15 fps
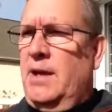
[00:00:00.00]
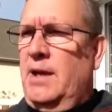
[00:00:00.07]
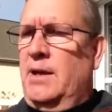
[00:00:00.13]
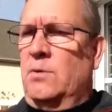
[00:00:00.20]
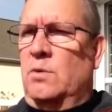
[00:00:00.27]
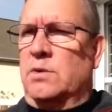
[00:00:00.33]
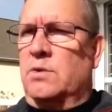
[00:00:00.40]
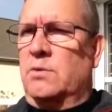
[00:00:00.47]

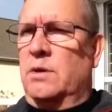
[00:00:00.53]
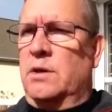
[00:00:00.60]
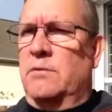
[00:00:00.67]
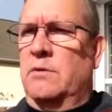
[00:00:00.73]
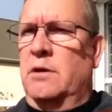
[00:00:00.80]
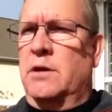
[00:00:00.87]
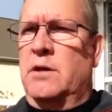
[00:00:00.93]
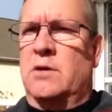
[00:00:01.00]
And what's really,
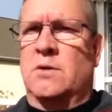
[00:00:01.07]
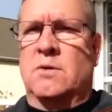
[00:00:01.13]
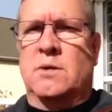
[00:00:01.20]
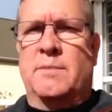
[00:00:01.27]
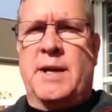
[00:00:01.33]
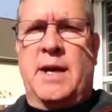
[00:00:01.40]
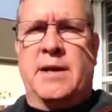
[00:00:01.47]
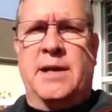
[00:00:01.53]
really cool
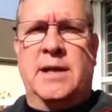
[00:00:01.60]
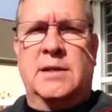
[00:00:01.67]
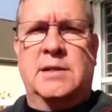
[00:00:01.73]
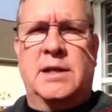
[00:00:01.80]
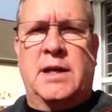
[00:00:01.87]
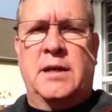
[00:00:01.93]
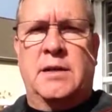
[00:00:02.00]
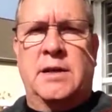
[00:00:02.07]
about
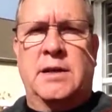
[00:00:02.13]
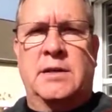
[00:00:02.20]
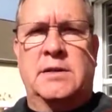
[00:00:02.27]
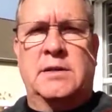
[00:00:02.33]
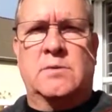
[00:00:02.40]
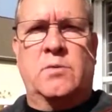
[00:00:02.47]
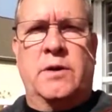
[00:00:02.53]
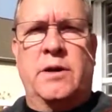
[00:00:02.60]
Excel
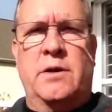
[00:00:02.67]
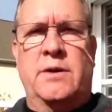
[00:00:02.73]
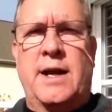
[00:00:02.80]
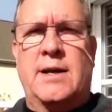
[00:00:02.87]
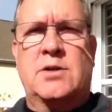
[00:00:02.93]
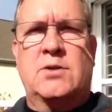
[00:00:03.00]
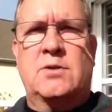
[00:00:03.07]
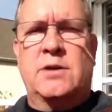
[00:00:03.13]
is we don't
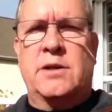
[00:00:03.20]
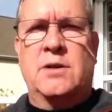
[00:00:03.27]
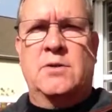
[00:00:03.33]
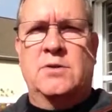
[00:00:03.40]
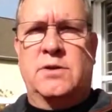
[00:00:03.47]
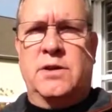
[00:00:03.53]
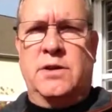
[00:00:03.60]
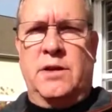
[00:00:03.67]
actually
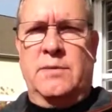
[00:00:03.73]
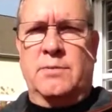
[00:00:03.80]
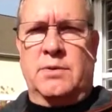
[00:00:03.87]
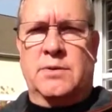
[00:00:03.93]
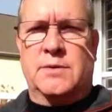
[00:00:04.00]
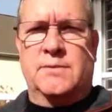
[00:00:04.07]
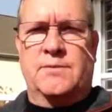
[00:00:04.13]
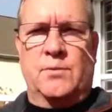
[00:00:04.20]
use the
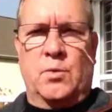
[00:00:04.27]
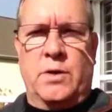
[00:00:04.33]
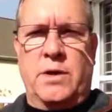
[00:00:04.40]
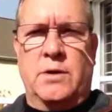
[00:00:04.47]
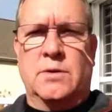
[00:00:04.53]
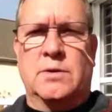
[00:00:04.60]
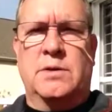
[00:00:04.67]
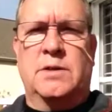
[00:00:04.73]
numbers. We
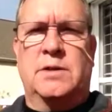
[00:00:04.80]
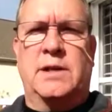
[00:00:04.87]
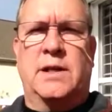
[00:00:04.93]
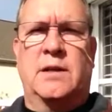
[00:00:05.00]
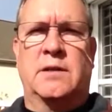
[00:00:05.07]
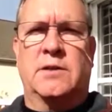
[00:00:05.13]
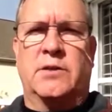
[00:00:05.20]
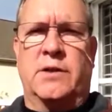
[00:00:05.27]
use the
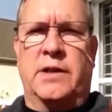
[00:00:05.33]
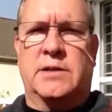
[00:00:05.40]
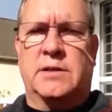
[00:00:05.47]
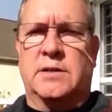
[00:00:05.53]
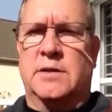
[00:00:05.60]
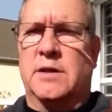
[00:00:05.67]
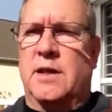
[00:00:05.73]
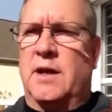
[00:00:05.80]
cell
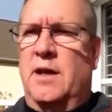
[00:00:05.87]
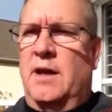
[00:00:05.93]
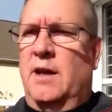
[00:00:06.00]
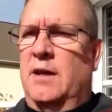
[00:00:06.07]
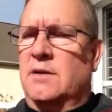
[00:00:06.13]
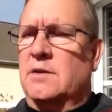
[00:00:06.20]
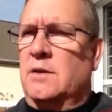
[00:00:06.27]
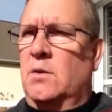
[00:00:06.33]
addresses.
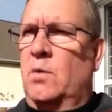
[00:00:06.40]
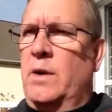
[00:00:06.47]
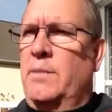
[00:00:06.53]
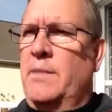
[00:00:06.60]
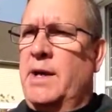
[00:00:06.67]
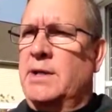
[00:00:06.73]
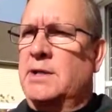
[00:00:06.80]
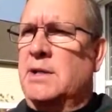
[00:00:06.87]
So we
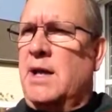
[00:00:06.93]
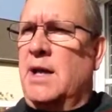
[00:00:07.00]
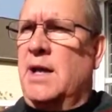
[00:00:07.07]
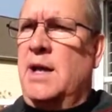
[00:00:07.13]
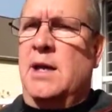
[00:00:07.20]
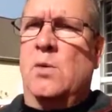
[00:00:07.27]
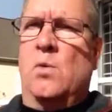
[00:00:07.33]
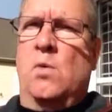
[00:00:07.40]
may
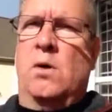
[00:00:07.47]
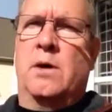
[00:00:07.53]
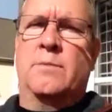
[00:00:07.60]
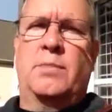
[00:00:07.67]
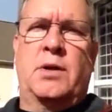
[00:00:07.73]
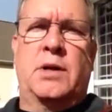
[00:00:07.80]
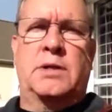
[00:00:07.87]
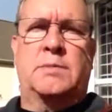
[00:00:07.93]
say
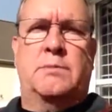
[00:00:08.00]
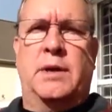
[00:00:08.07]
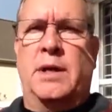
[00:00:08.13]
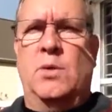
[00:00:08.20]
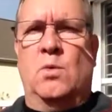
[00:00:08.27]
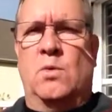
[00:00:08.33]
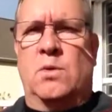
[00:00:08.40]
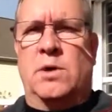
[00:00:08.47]
A1 plus
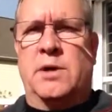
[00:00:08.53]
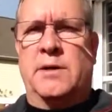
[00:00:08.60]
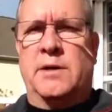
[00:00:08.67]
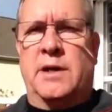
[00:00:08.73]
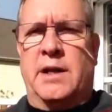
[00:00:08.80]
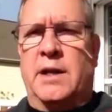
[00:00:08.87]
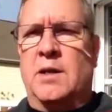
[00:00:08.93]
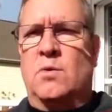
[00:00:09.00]

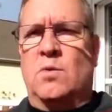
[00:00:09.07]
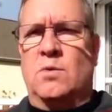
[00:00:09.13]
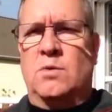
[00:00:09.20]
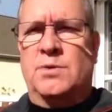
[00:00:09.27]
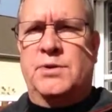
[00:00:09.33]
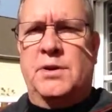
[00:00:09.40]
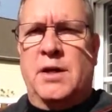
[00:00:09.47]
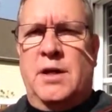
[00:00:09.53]
B1
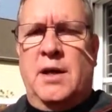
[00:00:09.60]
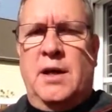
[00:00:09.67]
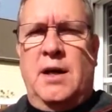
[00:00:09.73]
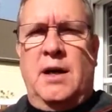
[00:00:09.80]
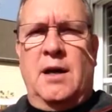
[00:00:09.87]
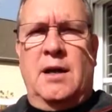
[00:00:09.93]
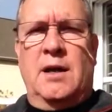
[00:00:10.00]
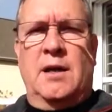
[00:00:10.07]
equals,
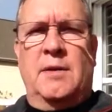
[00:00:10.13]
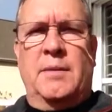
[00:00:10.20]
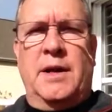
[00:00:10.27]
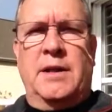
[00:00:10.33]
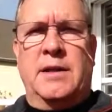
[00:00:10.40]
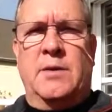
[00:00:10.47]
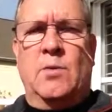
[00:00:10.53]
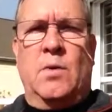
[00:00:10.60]

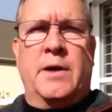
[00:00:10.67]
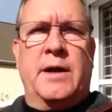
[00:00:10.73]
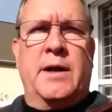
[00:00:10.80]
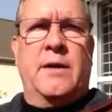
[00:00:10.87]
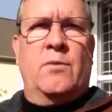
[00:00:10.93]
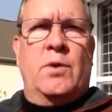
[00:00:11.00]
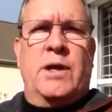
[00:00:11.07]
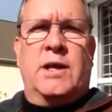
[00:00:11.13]
and then
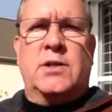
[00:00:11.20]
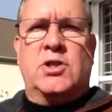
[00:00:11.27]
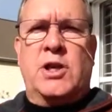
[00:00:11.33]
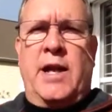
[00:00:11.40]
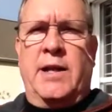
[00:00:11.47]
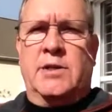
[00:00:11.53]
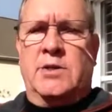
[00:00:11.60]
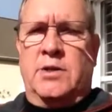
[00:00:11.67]
we can
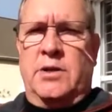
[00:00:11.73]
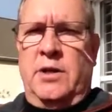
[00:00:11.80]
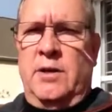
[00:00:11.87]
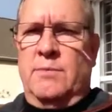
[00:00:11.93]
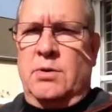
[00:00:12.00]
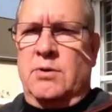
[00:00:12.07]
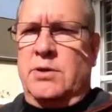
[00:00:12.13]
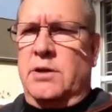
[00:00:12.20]
change the
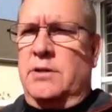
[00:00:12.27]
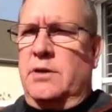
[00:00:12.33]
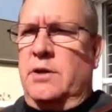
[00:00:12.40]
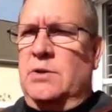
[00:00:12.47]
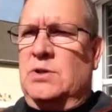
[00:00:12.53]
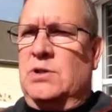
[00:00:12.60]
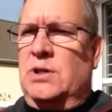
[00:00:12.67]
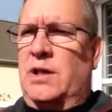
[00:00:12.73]
numbers in
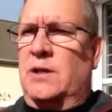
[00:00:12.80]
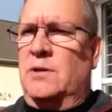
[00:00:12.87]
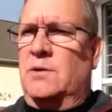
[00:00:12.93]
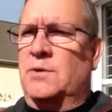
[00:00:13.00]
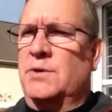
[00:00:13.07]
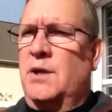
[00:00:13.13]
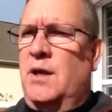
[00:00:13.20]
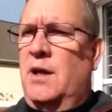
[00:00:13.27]
those
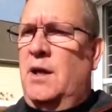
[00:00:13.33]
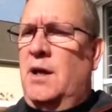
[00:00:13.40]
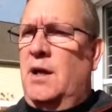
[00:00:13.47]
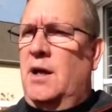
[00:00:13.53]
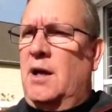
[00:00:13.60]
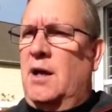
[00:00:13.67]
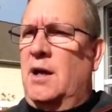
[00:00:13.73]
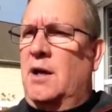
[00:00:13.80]
cells,
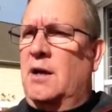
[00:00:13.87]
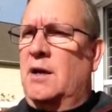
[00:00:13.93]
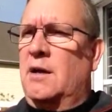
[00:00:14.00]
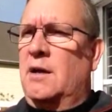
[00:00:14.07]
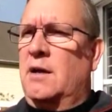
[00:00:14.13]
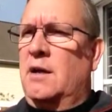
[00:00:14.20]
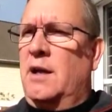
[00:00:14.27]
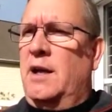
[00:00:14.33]

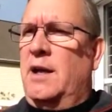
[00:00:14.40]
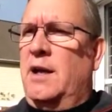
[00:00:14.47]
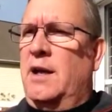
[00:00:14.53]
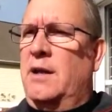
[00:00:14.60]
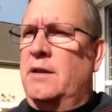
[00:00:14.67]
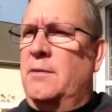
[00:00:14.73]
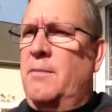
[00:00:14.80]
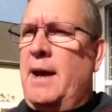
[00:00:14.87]

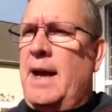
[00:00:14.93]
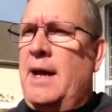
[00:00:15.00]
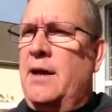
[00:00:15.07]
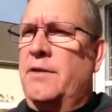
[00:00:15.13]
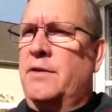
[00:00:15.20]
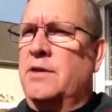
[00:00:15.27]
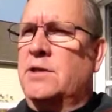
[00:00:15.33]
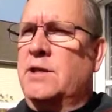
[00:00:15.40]
and the
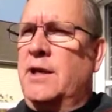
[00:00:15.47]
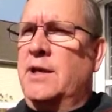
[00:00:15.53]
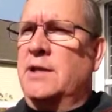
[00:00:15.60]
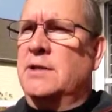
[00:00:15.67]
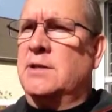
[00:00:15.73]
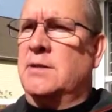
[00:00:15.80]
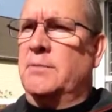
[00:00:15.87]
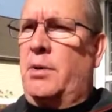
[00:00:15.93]
math
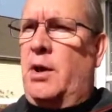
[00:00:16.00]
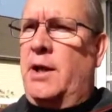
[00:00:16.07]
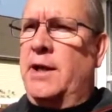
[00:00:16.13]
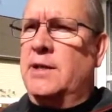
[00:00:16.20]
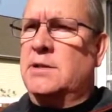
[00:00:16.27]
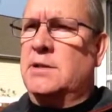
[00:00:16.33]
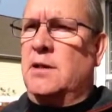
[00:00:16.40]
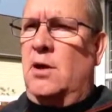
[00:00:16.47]
stays in
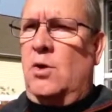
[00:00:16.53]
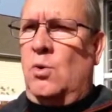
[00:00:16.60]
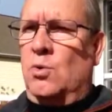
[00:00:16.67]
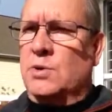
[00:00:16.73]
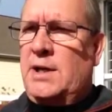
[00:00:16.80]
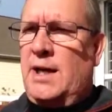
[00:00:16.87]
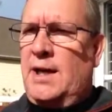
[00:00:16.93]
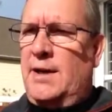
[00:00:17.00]
place the whole
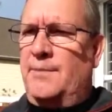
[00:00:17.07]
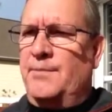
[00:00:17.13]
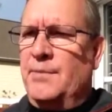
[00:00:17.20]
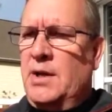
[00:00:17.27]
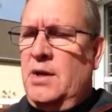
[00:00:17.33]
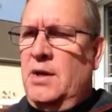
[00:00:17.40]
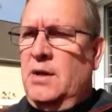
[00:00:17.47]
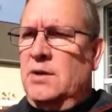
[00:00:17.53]
time.
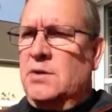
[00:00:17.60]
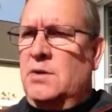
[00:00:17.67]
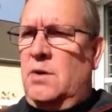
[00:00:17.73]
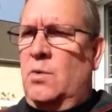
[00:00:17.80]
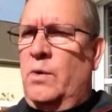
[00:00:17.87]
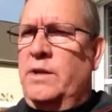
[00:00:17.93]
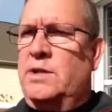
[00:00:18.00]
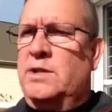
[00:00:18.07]

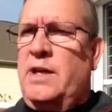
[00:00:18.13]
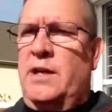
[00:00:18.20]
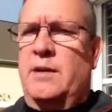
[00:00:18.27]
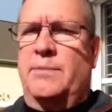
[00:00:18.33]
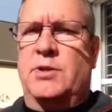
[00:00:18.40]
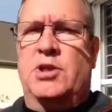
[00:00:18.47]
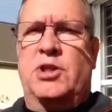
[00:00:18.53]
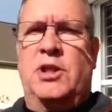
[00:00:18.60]
So we set
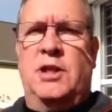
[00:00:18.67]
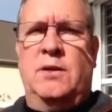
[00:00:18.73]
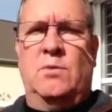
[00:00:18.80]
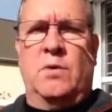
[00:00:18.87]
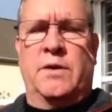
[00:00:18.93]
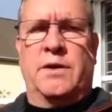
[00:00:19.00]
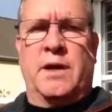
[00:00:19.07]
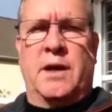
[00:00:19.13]
up a sheet
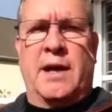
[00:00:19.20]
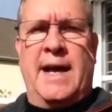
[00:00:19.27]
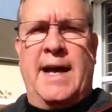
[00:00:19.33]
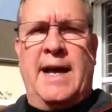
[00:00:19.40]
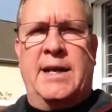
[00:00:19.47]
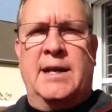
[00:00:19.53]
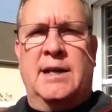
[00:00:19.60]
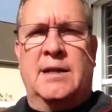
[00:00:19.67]
with our
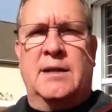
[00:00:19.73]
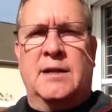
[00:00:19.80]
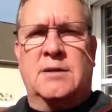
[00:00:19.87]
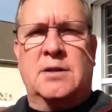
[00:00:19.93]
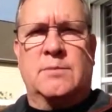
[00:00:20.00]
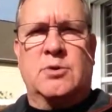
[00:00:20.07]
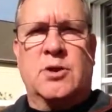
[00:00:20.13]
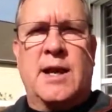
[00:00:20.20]
adding and our
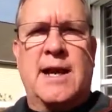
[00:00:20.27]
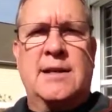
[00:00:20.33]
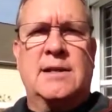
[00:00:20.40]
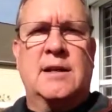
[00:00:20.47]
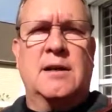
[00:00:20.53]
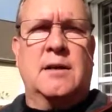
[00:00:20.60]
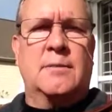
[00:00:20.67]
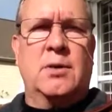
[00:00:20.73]

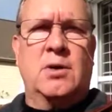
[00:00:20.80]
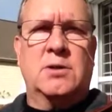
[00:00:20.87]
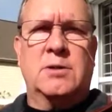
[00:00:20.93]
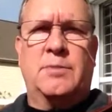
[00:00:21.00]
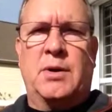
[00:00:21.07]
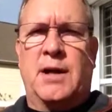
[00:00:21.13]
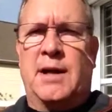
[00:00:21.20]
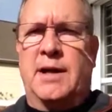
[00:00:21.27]
subtracting, our
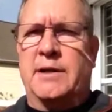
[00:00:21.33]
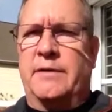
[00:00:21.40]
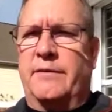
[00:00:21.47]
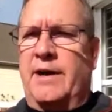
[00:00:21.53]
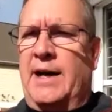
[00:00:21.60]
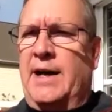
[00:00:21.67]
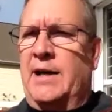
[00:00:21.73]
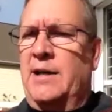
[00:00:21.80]
multiplying,
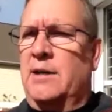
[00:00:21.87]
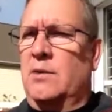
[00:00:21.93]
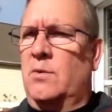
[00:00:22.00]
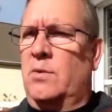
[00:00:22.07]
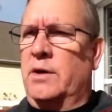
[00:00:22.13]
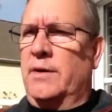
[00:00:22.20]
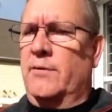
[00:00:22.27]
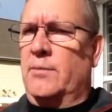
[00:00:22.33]
dividing, or
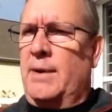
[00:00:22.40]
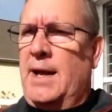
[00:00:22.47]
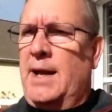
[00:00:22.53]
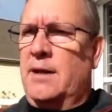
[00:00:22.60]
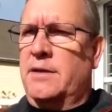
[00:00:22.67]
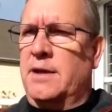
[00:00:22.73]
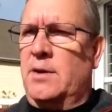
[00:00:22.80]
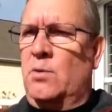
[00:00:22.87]
whatever
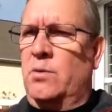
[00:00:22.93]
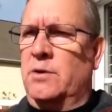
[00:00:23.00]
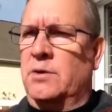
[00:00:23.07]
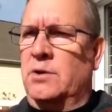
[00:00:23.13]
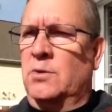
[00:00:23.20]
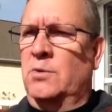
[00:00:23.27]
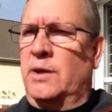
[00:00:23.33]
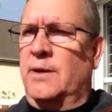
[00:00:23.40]
math that we're
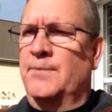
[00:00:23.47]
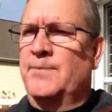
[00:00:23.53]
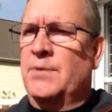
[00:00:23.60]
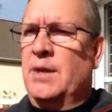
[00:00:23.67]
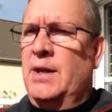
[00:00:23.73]
doing,